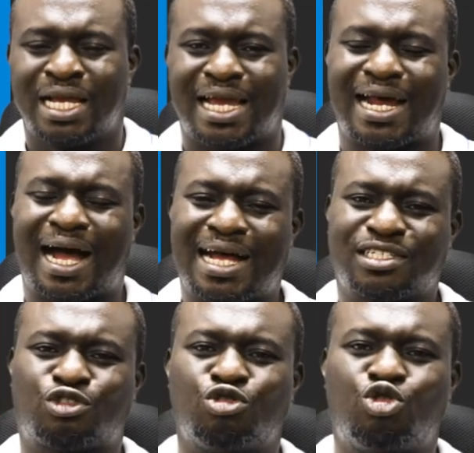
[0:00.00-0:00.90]
it
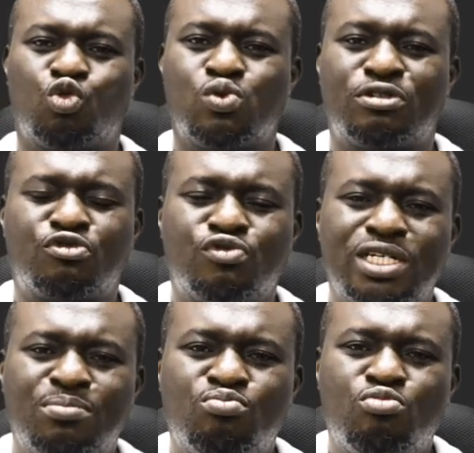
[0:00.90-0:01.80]
has to do with
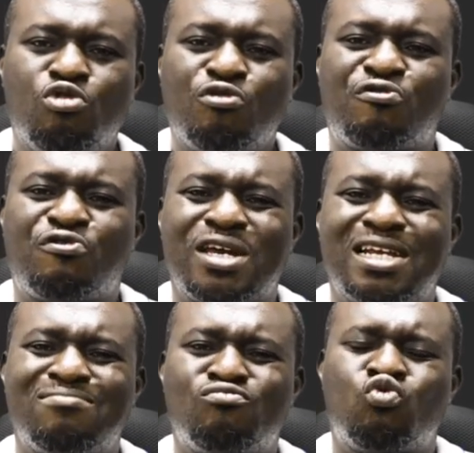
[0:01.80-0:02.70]

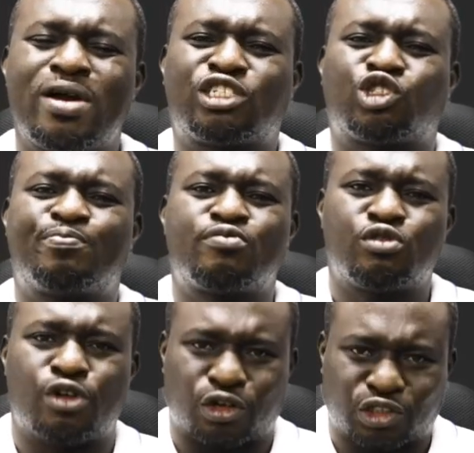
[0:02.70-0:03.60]
removing waste
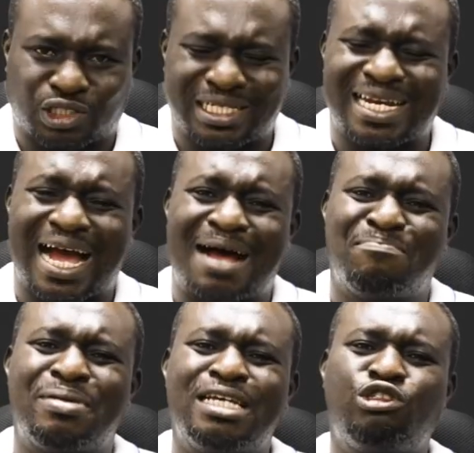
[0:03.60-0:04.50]
products that are
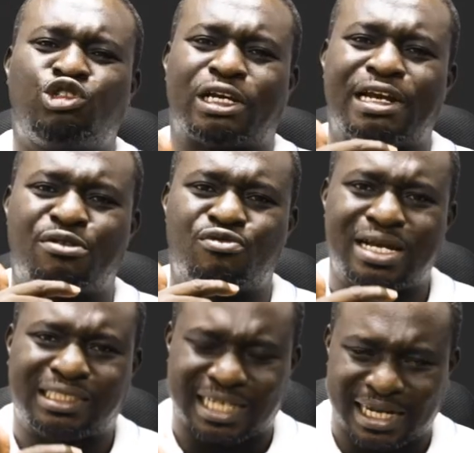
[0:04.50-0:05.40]
being
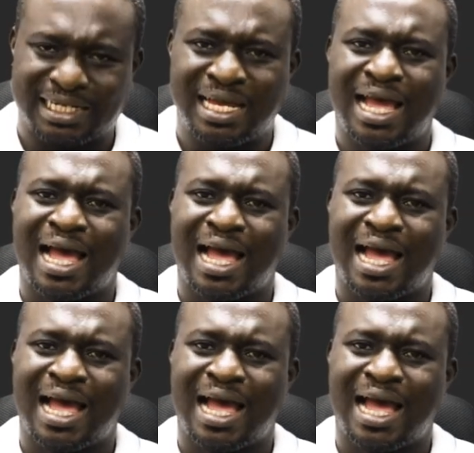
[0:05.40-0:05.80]
generated